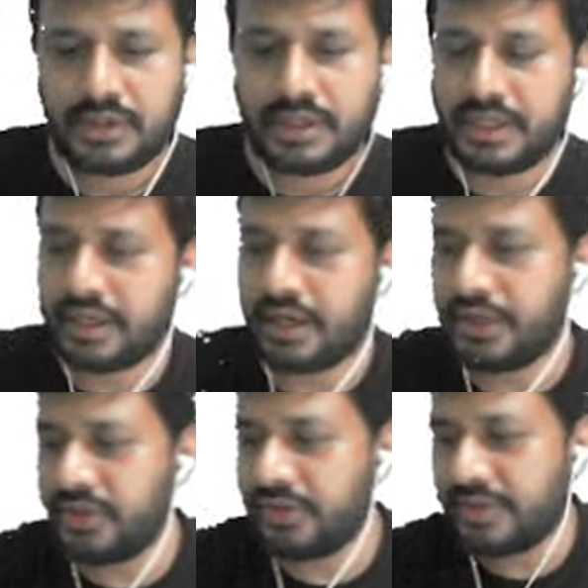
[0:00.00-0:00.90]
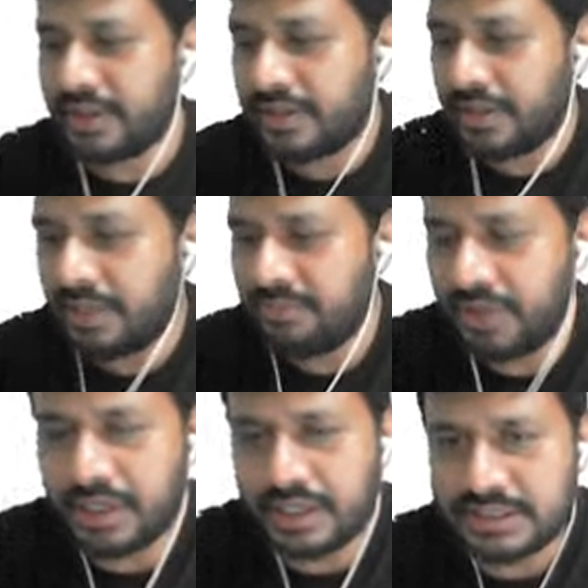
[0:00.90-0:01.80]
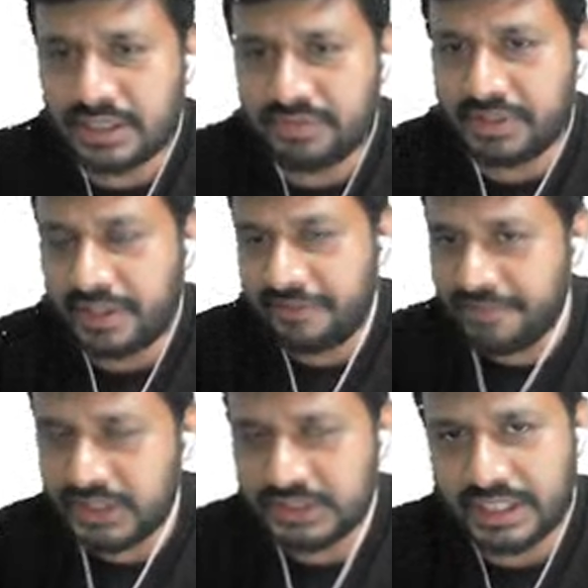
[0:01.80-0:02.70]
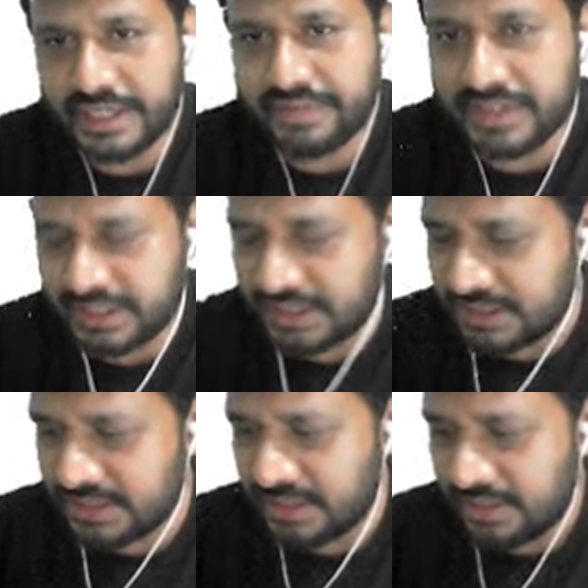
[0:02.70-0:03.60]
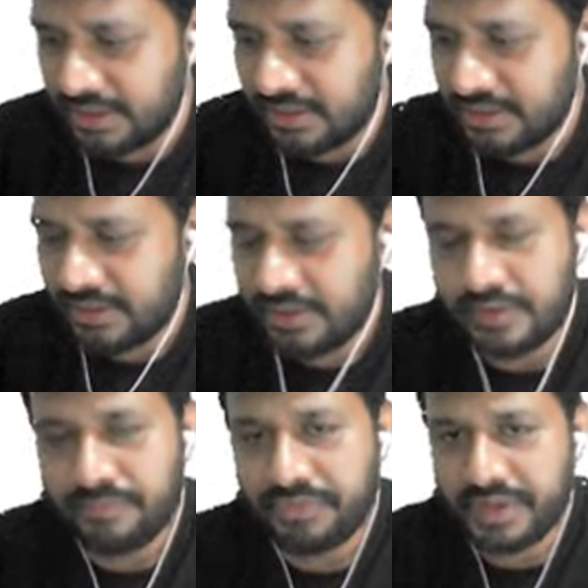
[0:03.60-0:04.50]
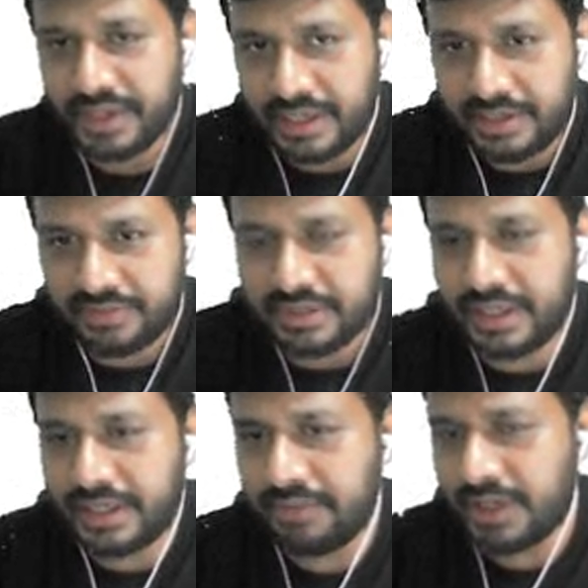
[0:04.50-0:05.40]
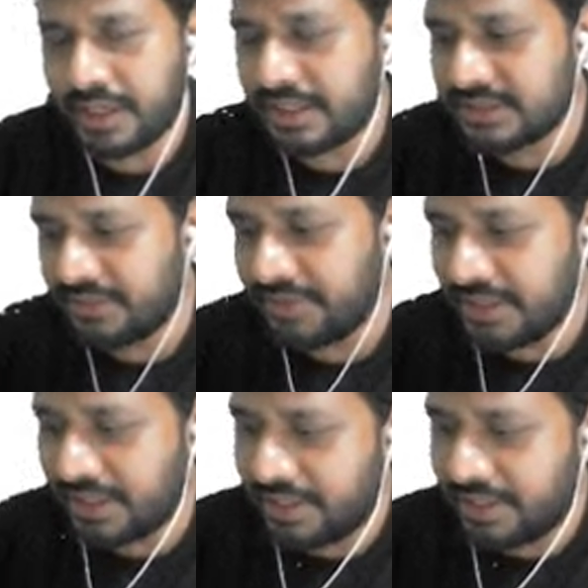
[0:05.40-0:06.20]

In continuous time we are concerned with differential equations. In discrete time we are concerned with